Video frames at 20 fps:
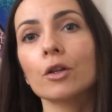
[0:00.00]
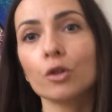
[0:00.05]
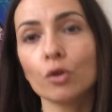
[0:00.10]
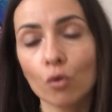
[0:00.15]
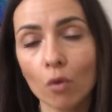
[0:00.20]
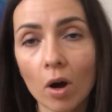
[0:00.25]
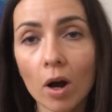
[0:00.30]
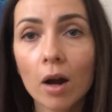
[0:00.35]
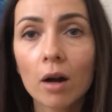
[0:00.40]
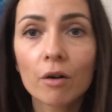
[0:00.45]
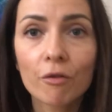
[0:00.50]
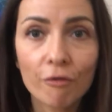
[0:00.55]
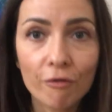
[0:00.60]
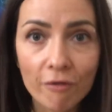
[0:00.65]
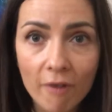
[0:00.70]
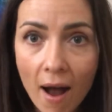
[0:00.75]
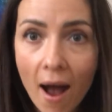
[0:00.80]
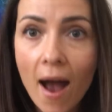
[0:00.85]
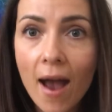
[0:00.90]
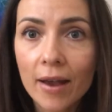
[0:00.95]
you are
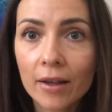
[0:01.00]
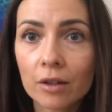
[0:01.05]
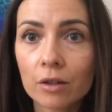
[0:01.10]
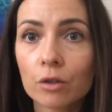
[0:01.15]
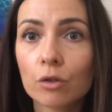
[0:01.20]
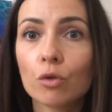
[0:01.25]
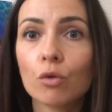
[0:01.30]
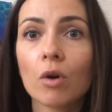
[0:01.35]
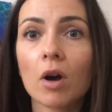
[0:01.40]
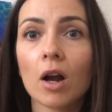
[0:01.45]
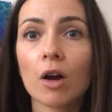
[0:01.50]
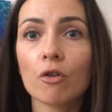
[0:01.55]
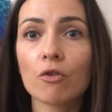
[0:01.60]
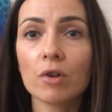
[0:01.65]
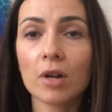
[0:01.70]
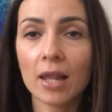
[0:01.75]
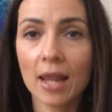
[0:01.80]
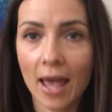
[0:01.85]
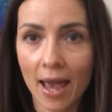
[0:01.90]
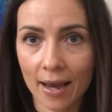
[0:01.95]
fine, you are
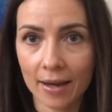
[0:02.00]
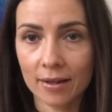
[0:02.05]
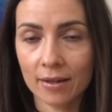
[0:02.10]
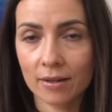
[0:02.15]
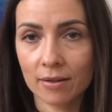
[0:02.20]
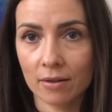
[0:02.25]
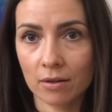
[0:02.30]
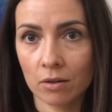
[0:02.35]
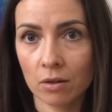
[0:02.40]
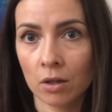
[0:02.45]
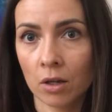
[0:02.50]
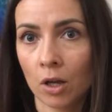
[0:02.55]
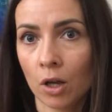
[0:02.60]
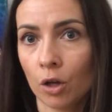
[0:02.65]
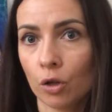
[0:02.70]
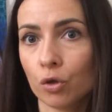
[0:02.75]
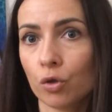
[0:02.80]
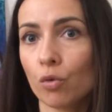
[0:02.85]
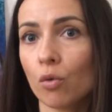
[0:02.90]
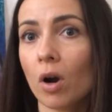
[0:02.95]
relaxed,
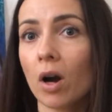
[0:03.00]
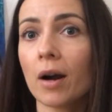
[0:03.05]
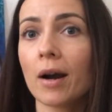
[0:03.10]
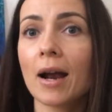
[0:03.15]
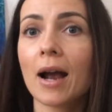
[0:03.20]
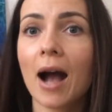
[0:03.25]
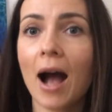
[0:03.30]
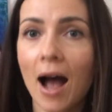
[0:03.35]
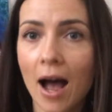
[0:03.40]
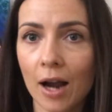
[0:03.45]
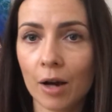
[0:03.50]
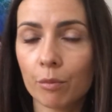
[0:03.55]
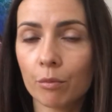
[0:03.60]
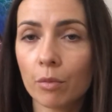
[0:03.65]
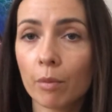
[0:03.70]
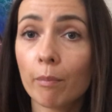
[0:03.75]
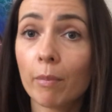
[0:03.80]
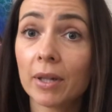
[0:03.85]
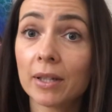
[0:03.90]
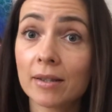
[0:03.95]
you are
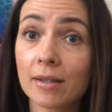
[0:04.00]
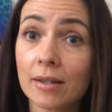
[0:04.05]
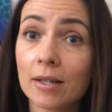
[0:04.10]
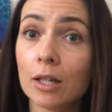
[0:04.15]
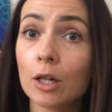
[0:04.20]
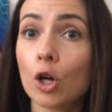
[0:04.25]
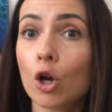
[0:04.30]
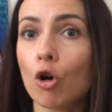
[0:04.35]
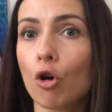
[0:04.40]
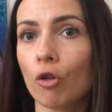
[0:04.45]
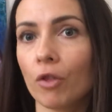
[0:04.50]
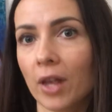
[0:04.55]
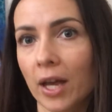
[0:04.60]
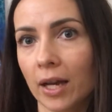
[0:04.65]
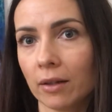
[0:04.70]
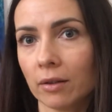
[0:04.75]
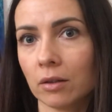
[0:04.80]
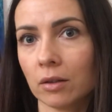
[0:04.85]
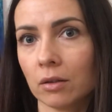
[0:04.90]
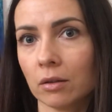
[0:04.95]
calm, but still
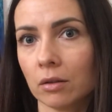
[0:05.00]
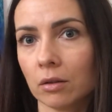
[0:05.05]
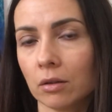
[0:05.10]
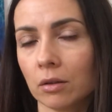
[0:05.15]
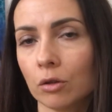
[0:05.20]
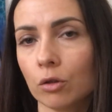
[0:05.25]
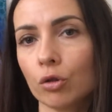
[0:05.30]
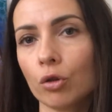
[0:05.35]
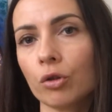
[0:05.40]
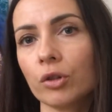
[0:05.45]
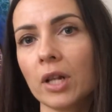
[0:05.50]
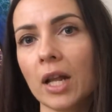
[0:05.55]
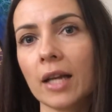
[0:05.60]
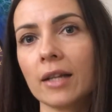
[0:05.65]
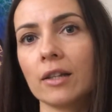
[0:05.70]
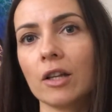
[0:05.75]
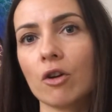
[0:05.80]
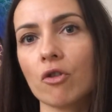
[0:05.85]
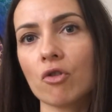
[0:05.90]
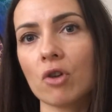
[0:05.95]
connected. Not
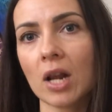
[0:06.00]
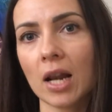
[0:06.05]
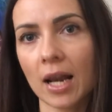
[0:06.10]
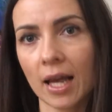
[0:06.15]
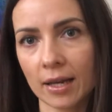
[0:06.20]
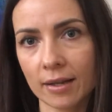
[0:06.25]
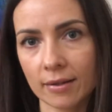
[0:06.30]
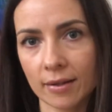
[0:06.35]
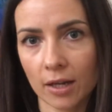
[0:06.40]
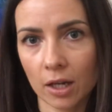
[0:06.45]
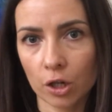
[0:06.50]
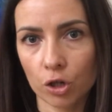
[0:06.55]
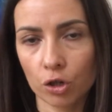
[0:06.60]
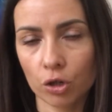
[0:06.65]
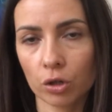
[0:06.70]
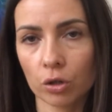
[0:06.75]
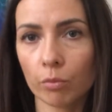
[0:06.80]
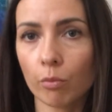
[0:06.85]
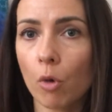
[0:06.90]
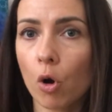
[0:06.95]
like the
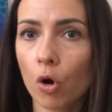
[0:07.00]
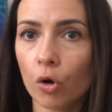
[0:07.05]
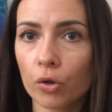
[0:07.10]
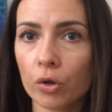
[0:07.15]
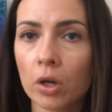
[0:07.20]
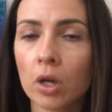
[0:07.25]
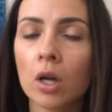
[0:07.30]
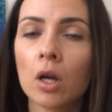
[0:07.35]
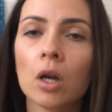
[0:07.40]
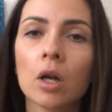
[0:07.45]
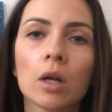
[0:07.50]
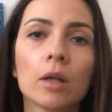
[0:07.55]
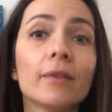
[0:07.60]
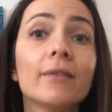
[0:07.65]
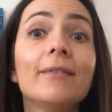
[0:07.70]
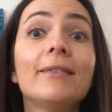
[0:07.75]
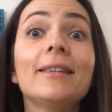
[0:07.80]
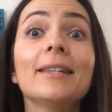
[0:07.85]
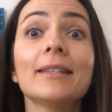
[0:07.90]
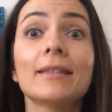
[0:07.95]
relaxation mode,
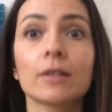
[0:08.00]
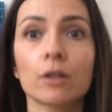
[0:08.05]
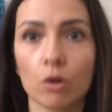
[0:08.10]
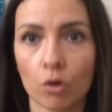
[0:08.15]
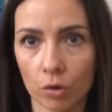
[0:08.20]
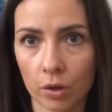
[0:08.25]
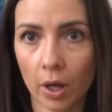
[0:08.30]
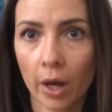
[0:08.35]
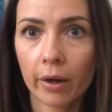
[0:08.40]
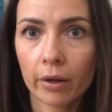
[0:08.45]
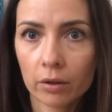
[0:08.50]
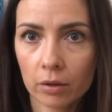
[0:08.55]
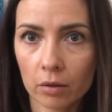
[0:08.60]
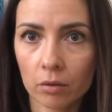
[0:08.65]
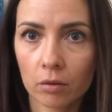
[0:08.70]
disconnected.